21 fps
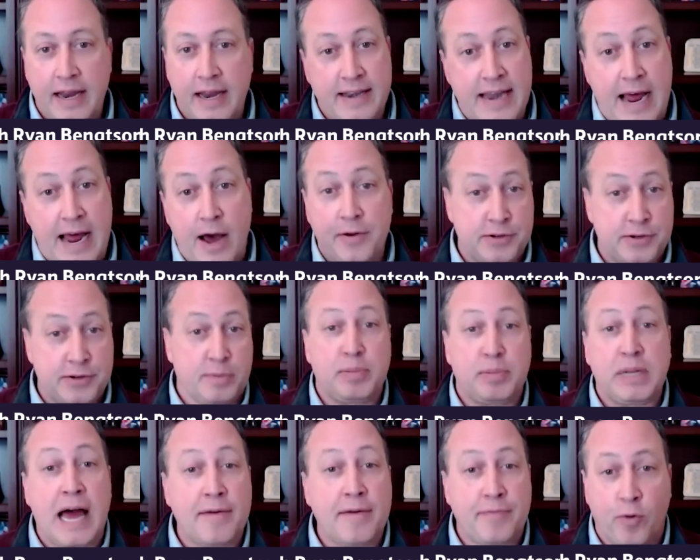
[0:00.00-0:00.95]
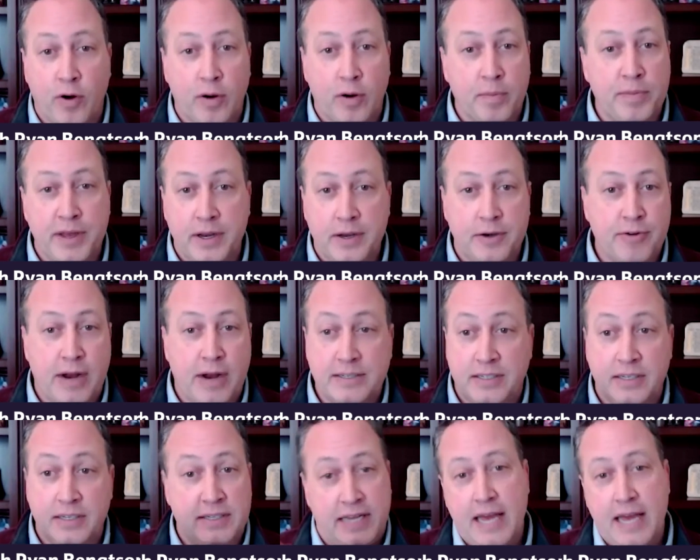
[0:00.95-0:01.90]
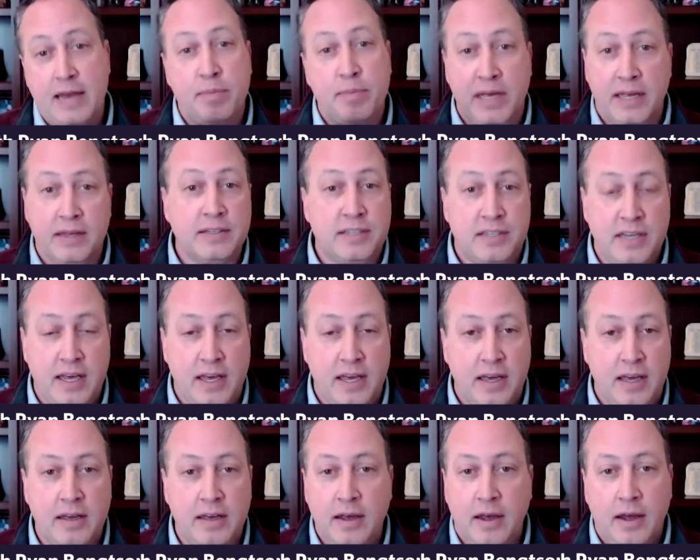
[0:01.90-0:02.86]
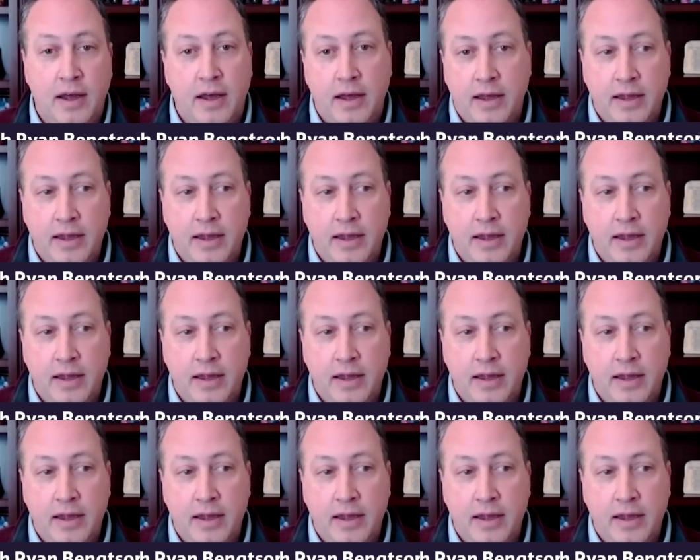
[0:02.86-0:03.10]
and now there's a platform that addresses A, B, and C.